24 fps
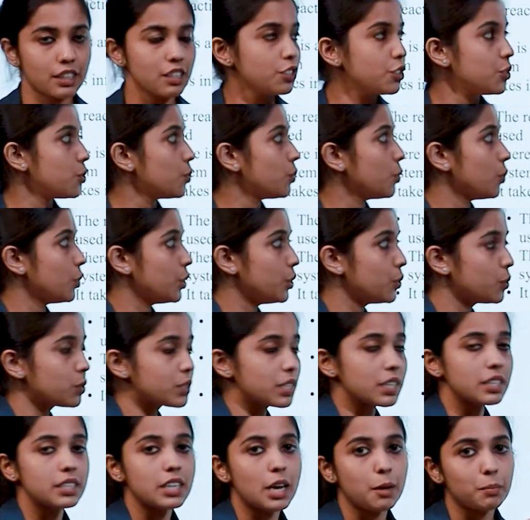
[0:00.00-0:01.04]
is, you use
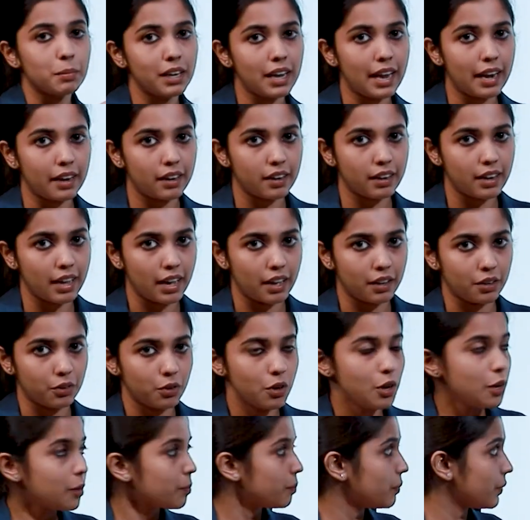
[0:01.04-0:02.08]
a double-headed arrow.
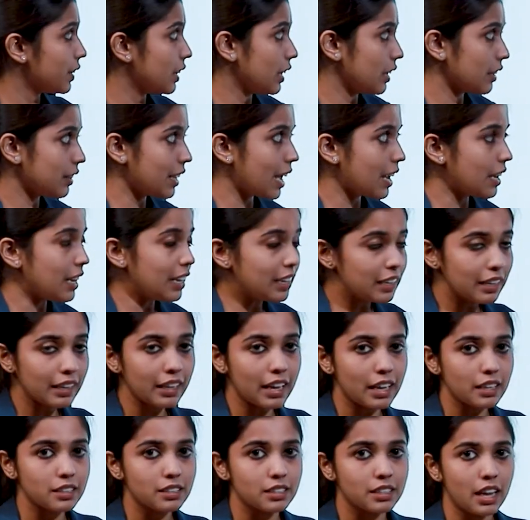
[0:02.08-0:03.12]
That
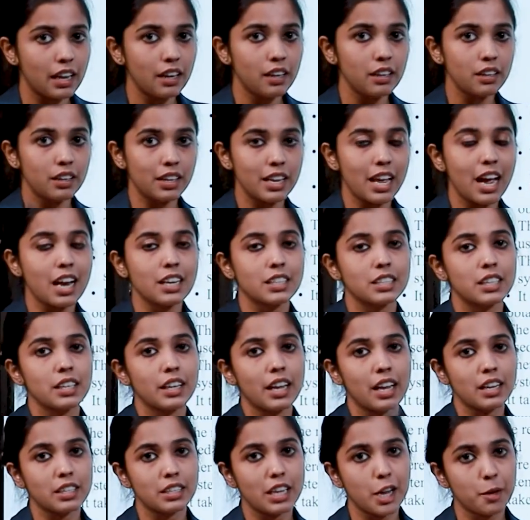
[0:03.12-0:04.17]
indicates that reaction
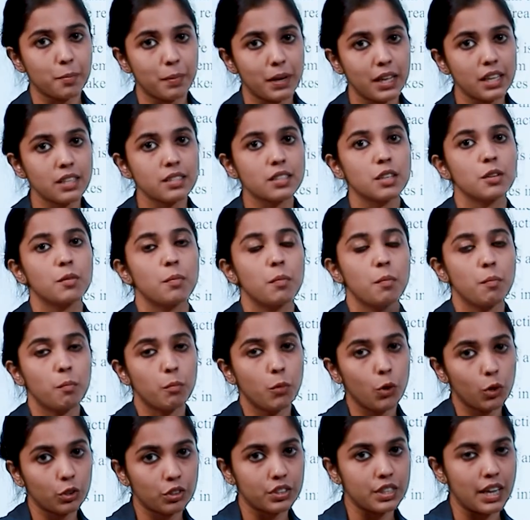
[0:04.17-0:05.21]
can take place in
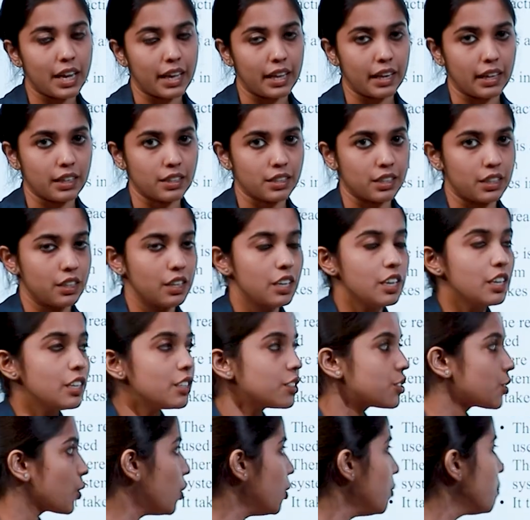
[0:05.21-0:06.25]
both directions.
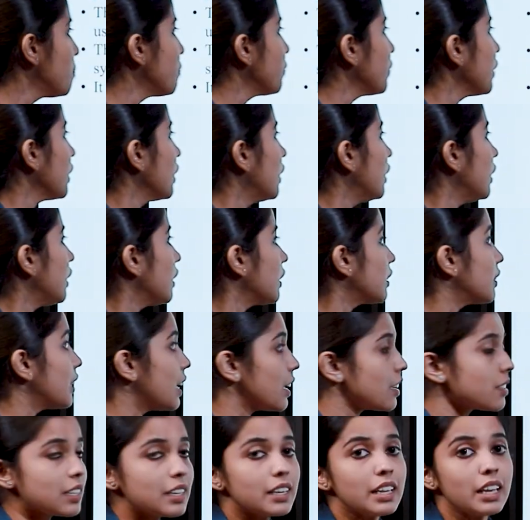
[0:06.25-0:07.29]
So
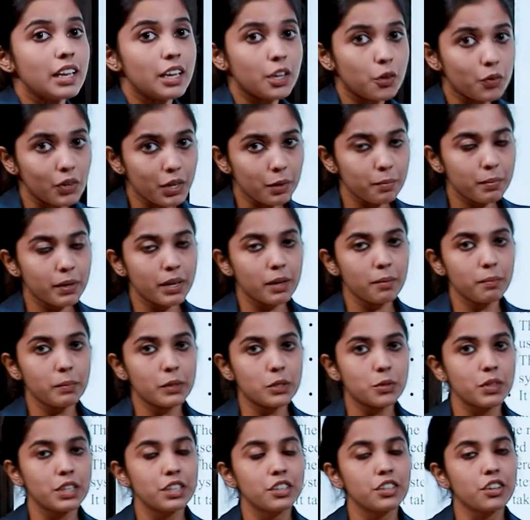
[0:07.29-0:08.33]
there is an equilibrium
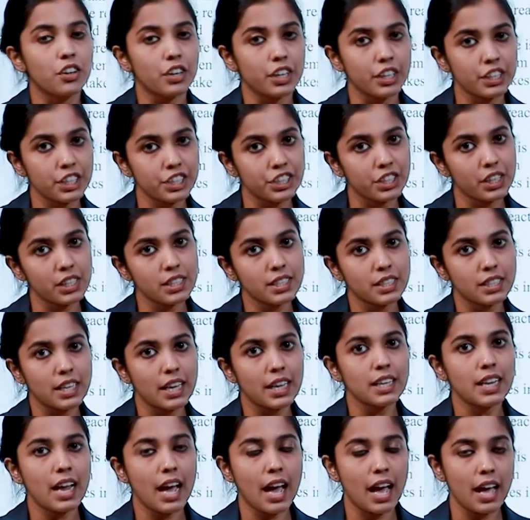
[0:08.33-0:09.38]
between your initial
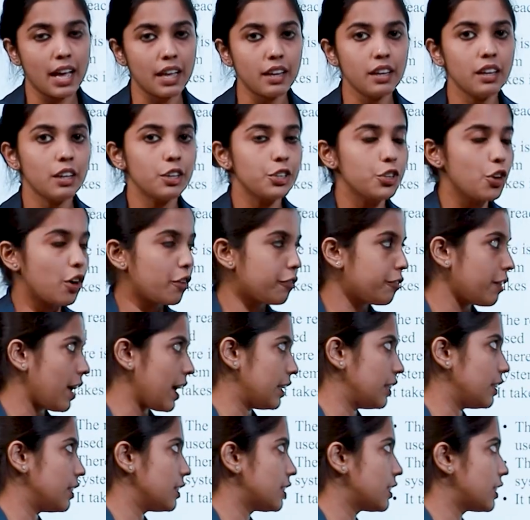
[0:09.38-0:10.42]
state and your
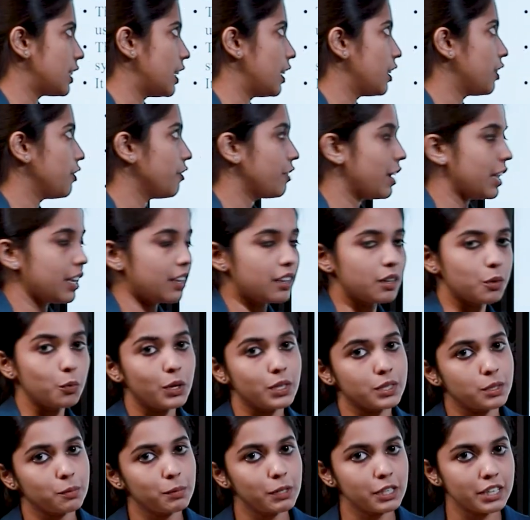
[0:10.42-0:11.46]
final state when a
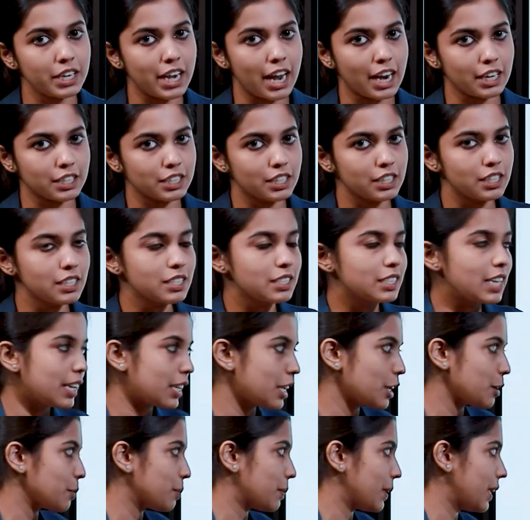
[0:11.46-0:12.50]
reversible reaction is
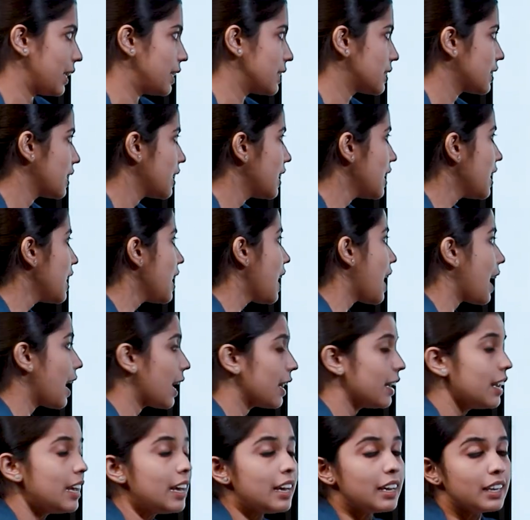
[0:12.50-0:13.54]
taking place,
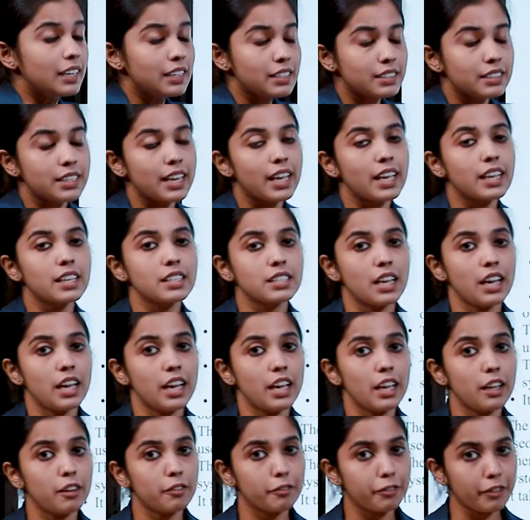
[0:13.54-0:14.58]
and it takes
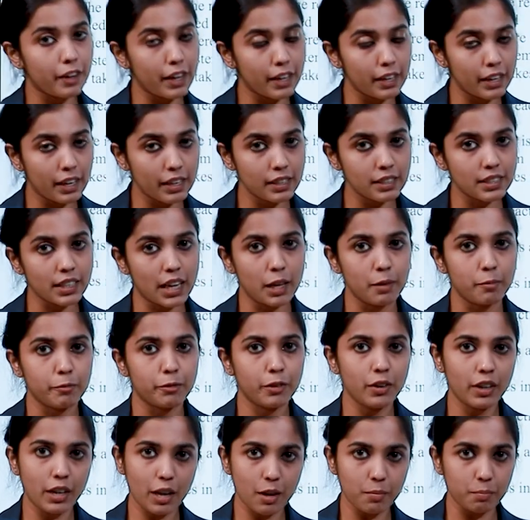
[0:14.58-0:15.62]
infinite time
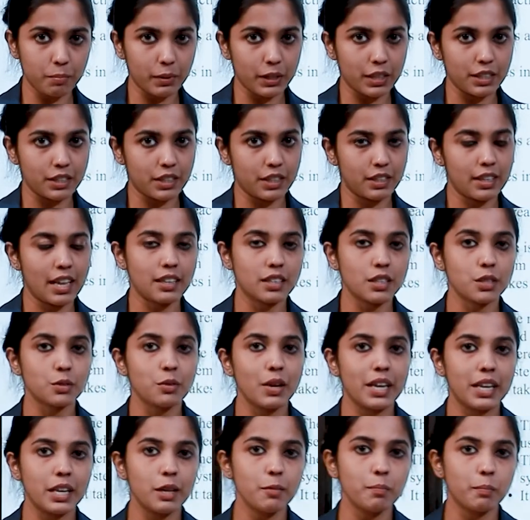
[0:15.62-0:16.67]
for completion. That is
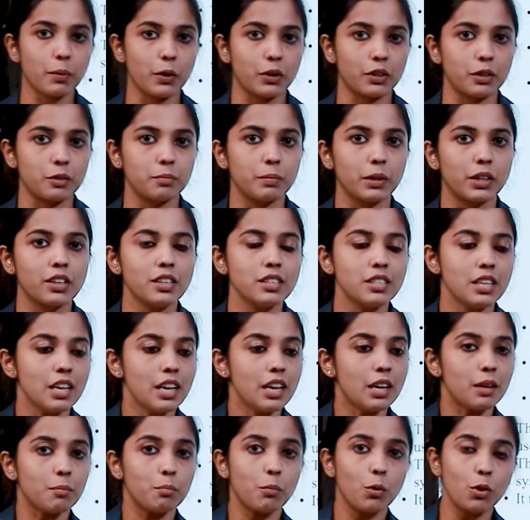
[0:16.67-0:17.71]
very important because
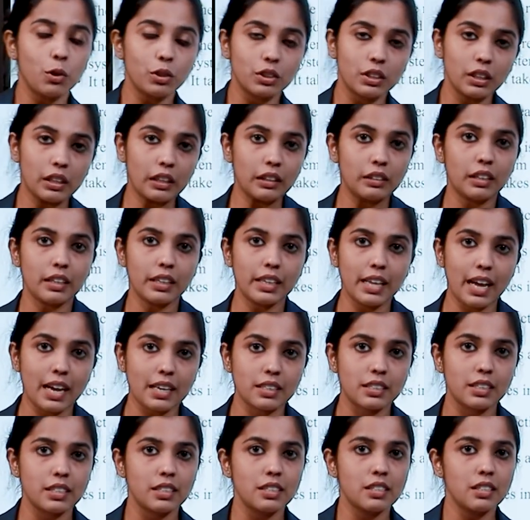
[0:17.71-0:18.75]
both the
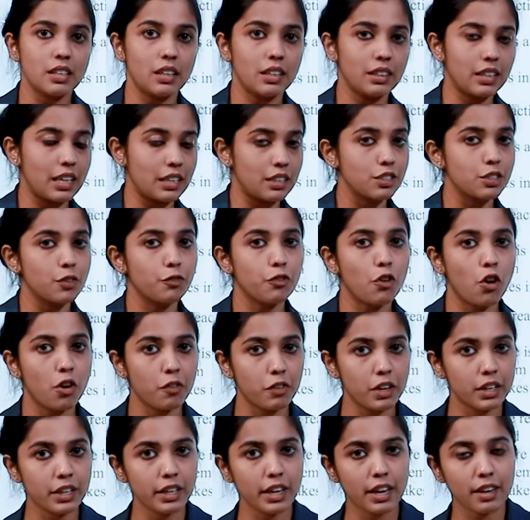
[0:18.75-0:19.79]
reactions, that is the
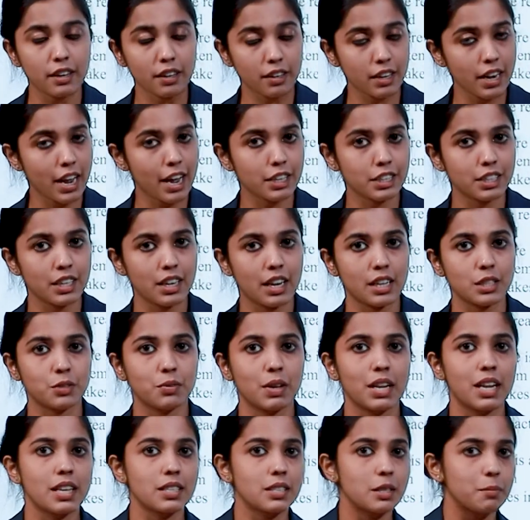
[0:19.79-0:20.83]
forward reaction as
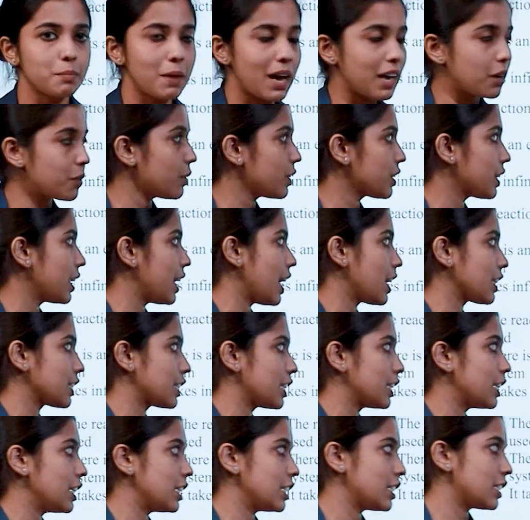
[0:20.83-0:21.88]
well as the backward
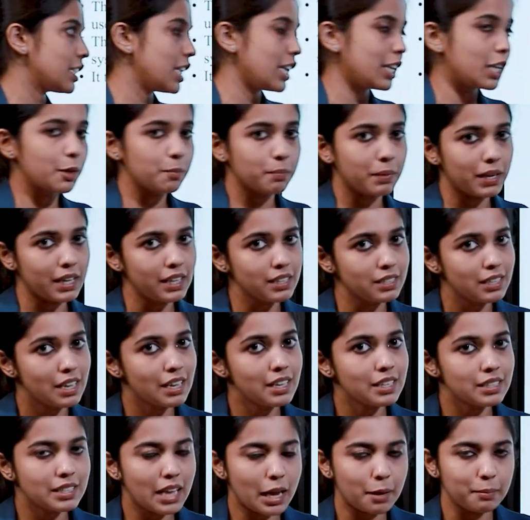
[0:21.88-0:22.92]
reaction, is taking place
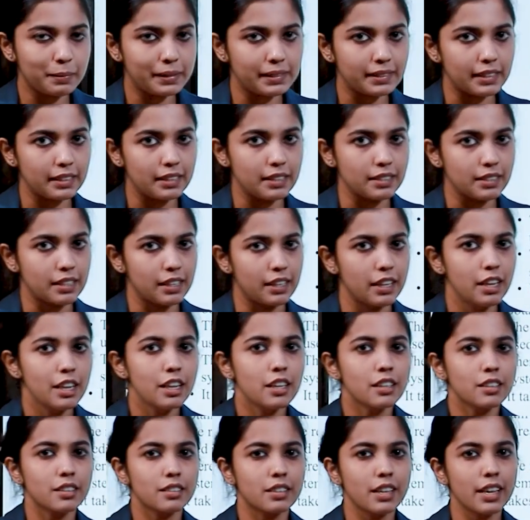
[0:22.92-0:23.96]
simultaneously.
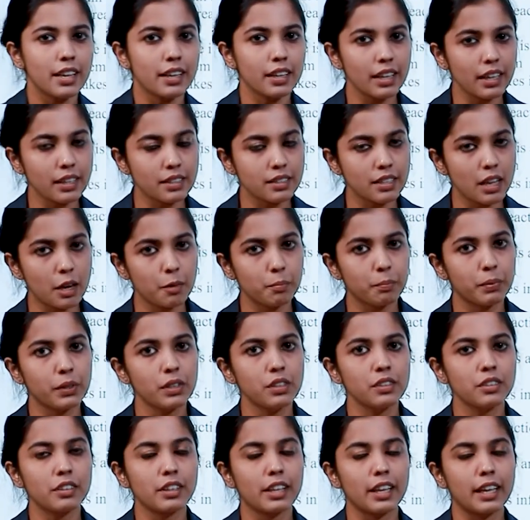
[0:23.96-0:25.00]
To take an example,
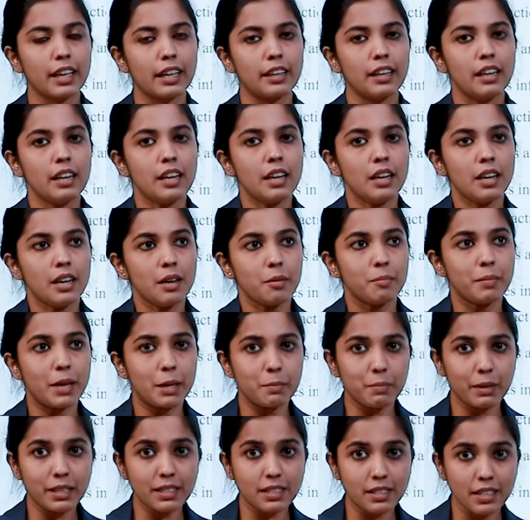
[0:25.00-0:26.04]
you can
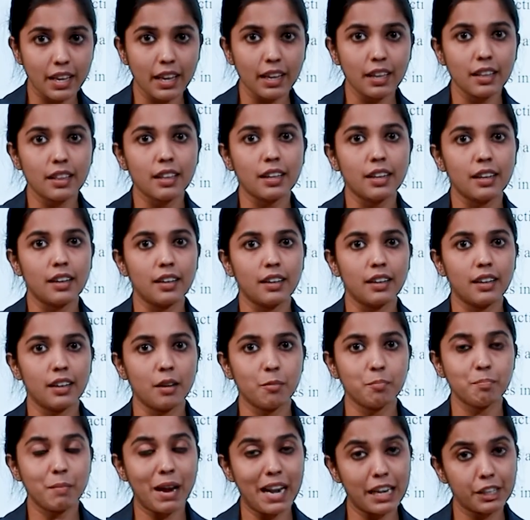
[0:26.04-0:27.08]
maybe say the
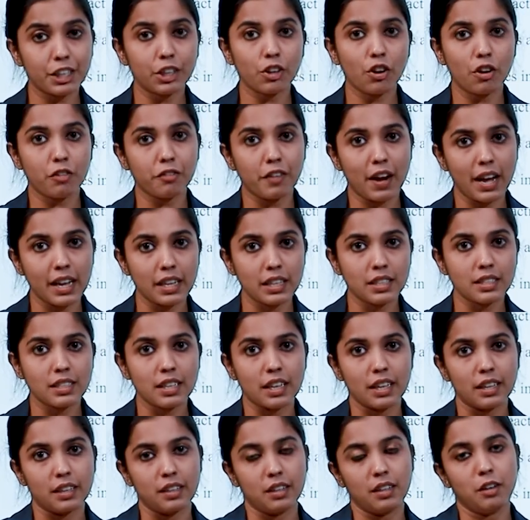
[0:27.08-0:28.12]
melting of ice
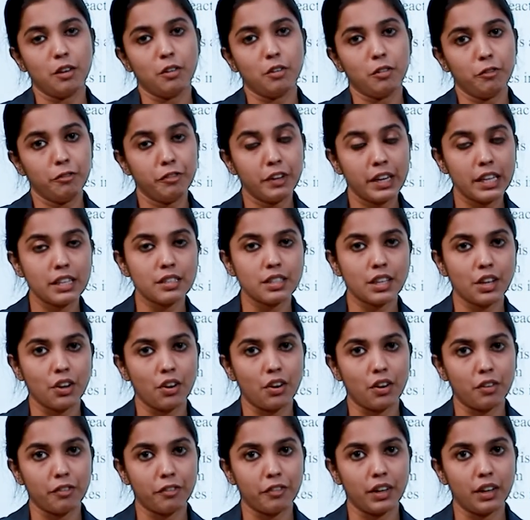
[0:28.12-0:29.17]
and freezing
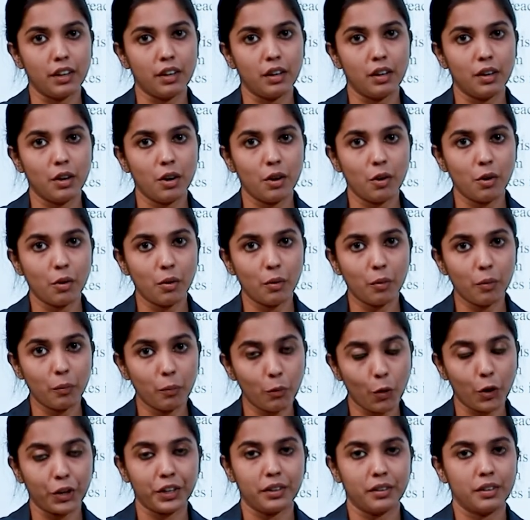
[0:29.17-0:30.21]
of
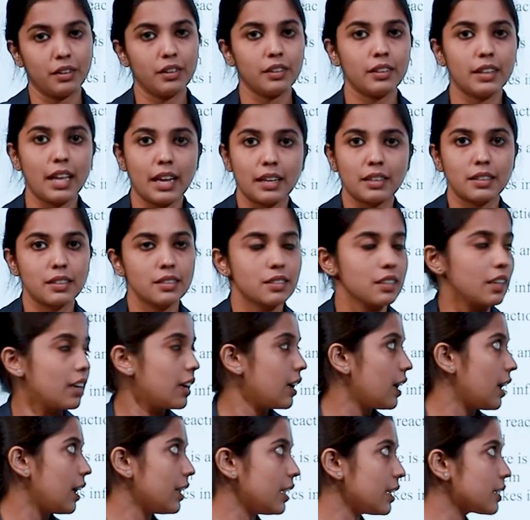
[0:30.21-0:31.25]
water. That is
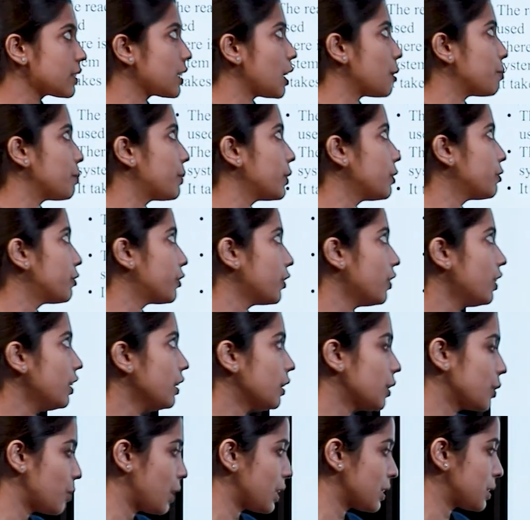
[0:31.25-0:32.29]
an example for
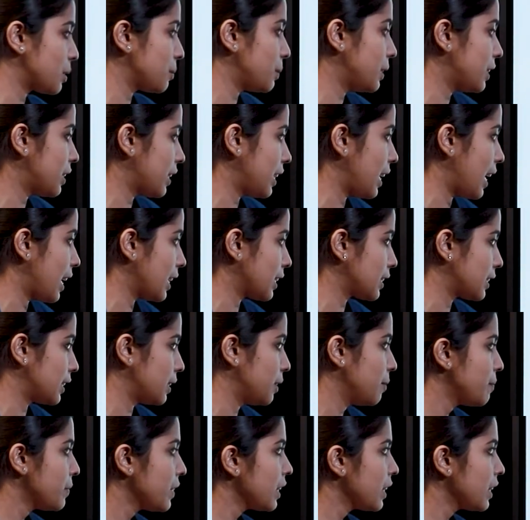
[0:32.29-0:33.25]
reversible reaction.